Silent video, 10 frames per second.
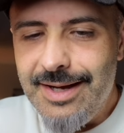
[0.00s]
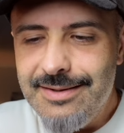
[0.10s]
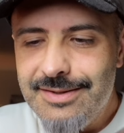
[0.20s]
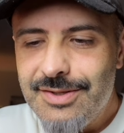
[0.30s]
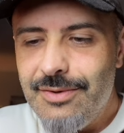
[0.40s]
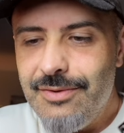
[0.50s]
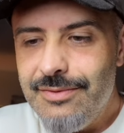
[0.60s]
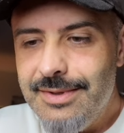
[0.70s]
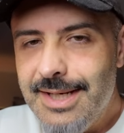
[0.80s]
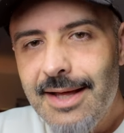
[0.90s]
And
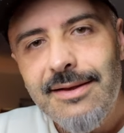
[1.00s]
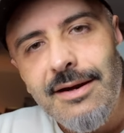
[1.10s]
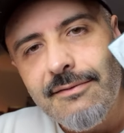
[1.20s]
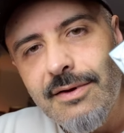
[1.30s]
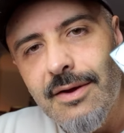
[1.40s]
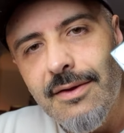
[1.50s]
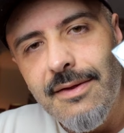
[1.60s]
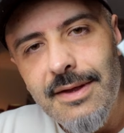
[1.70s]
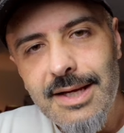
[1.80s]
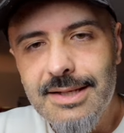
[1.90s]
so now that I've
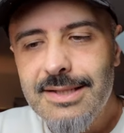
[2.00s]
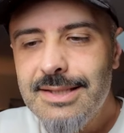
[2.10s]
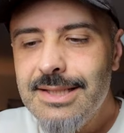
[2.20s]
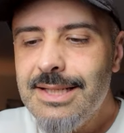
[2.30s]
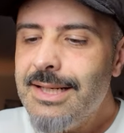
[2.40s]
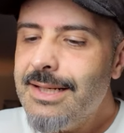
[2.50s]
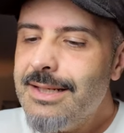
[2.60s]
got this,